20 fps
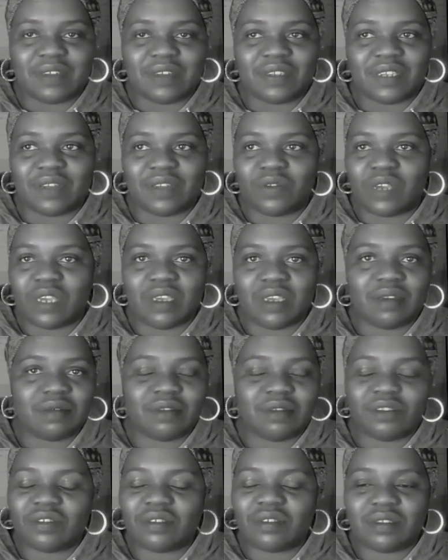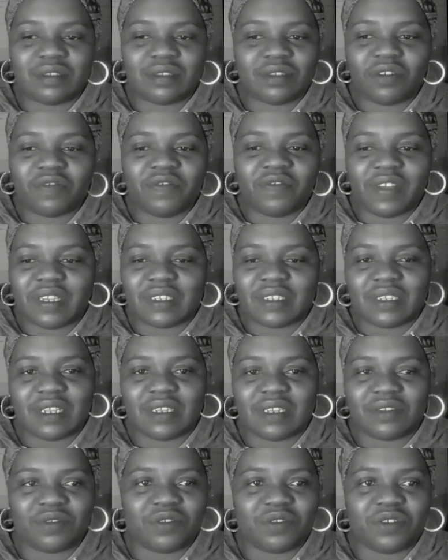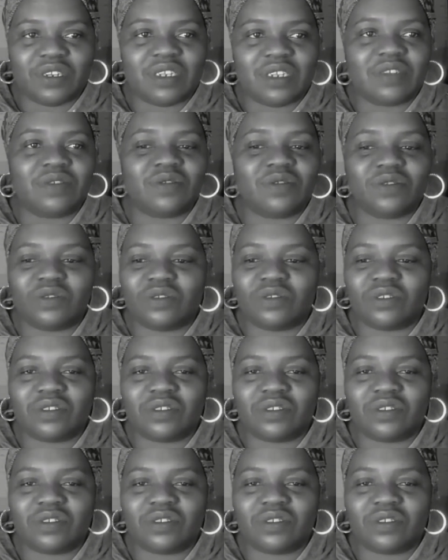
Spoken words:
I was like, okay, just talk fast. That's all you need to do.